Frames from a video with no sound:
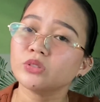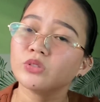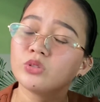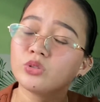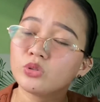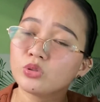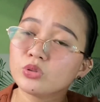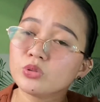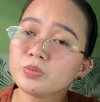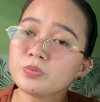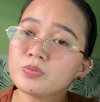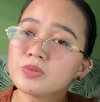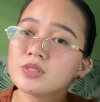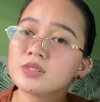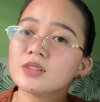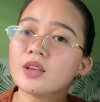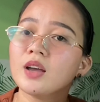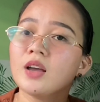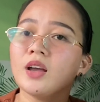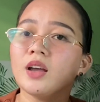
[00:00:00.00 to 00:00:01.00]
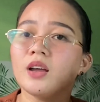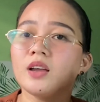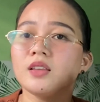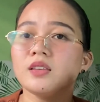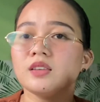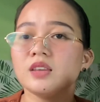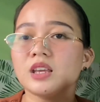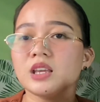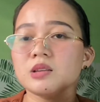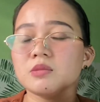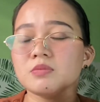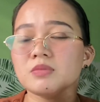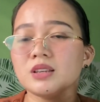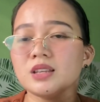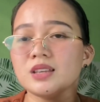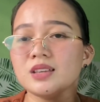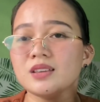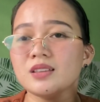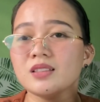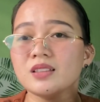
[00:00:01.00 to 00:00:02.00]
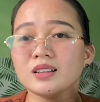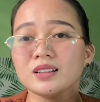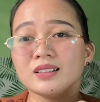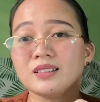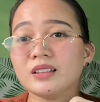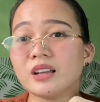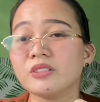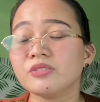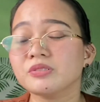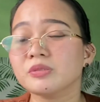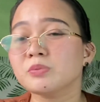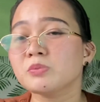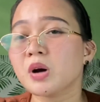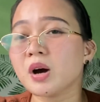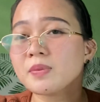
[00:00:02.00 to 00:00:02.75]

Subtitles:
groups namely the Cleft Mom